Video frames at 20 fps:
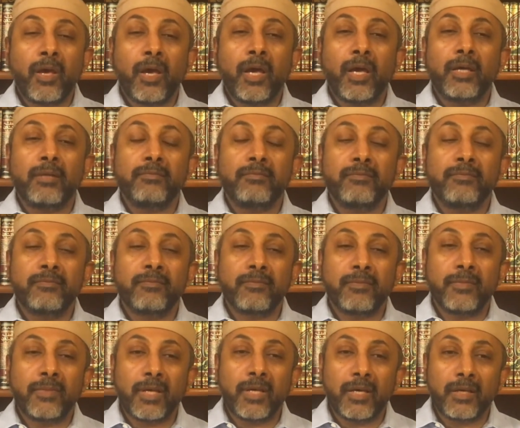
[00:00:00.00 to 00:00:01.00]
and
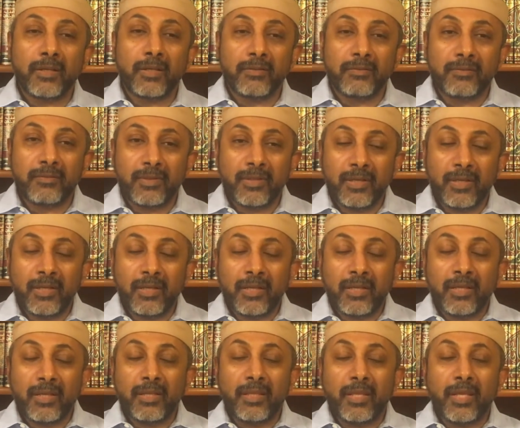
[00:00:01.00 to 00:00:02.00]
then
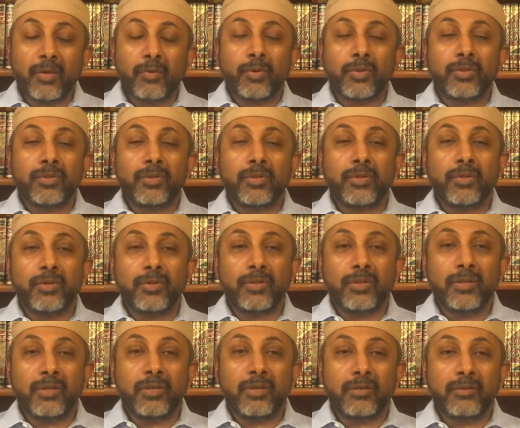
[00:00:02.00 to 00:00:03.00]
they
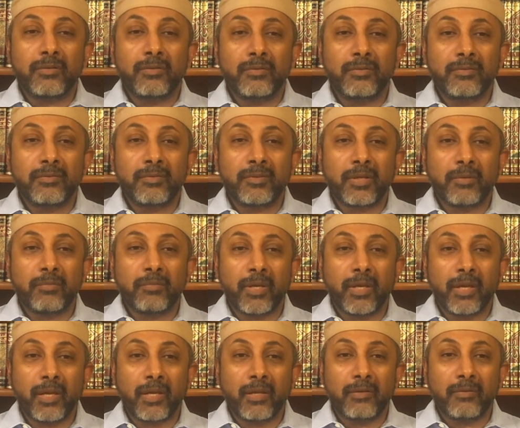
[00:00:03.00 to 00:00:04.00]
continued their trip
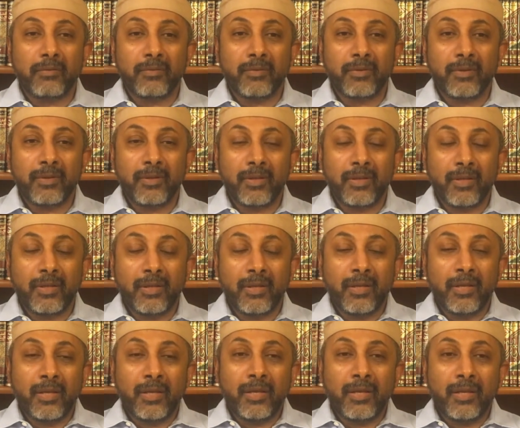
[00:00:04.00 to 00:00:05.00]
again.
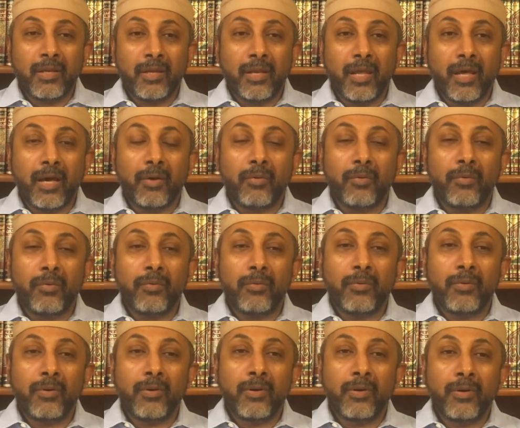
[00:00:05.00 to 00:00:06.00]
Now,
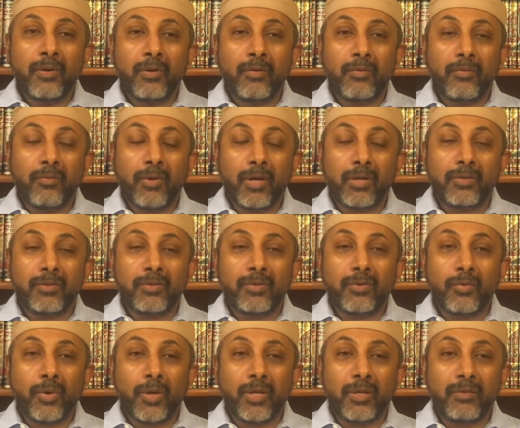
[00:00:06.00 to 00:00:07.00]
right
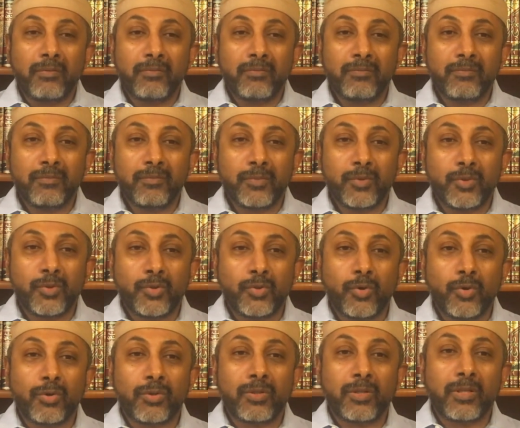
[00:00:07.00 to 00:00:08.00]
away,
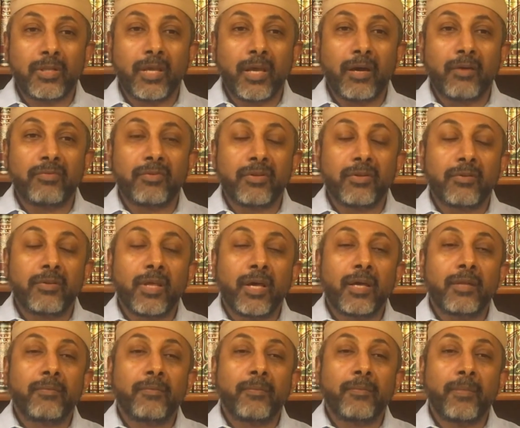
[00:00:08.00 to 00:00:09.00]
shortly after
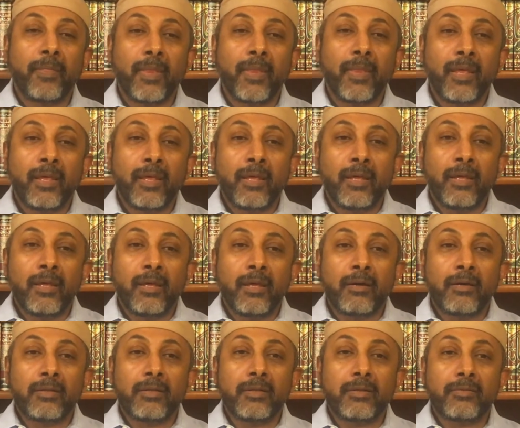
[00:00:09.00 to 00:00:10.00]
that,
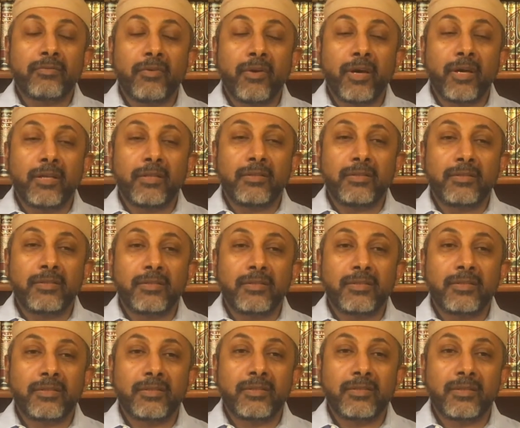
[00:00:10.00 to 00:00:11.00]
Khidr
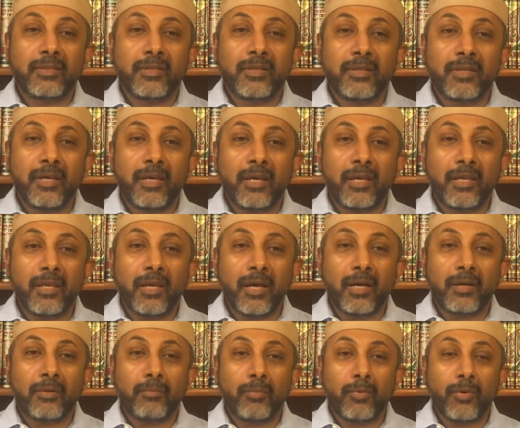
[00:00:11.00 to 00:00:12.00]
finds a
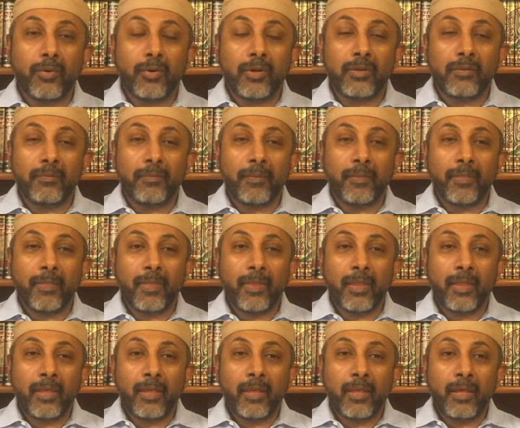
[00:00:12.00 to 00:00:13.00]
young boy,
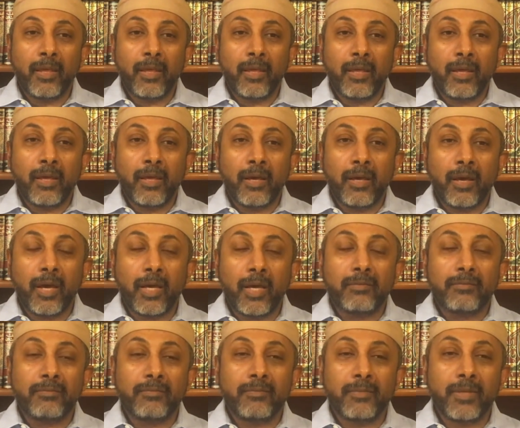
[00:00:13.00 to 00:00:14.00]

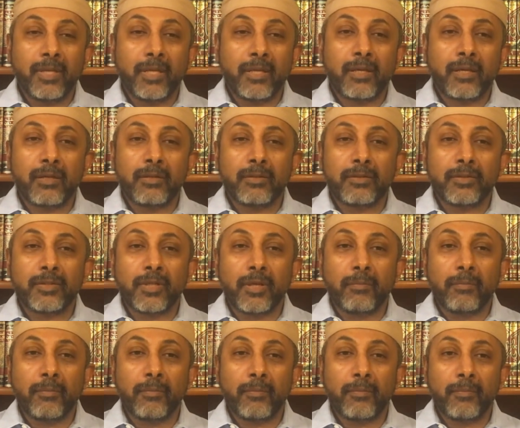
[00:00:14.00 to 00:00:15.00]
and he kills
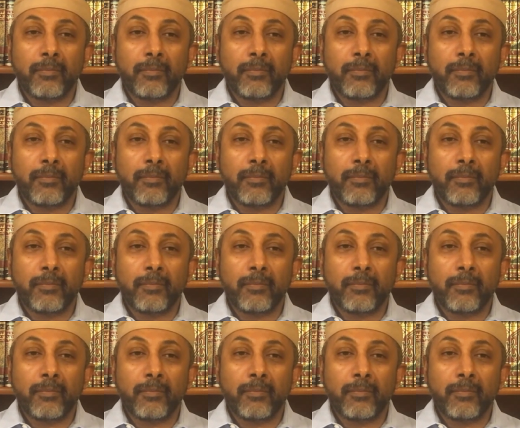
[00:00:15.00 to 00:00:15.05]
him.